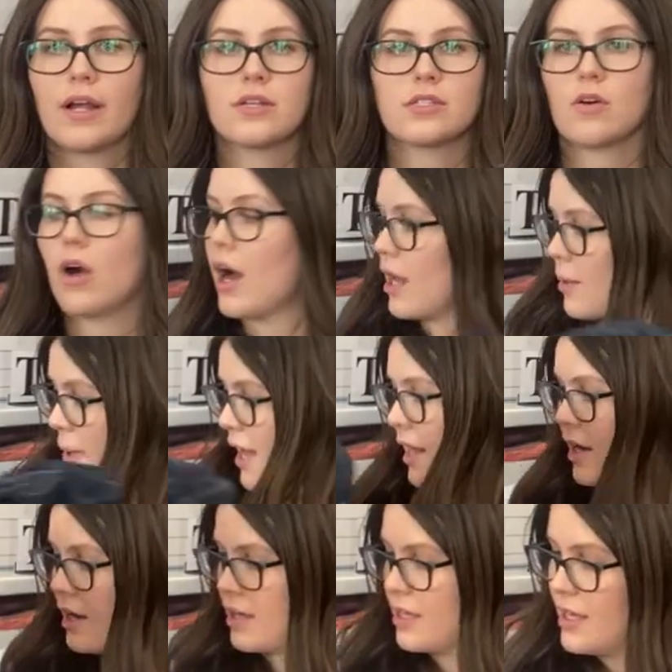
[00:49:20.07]
so automatic.
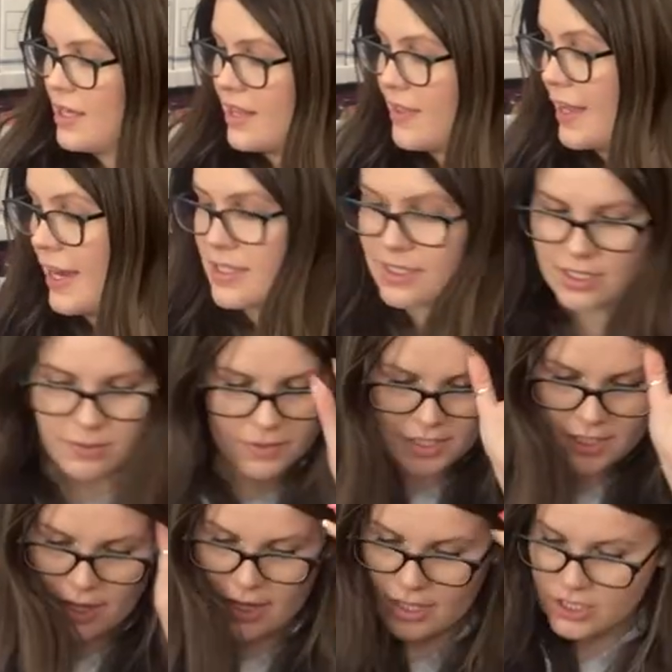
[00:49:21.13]
That is gonna be
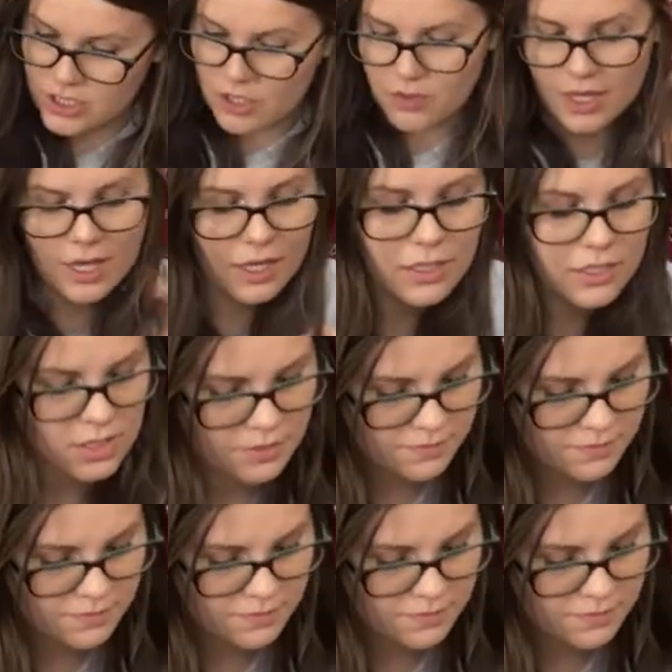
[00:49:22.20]
a donate.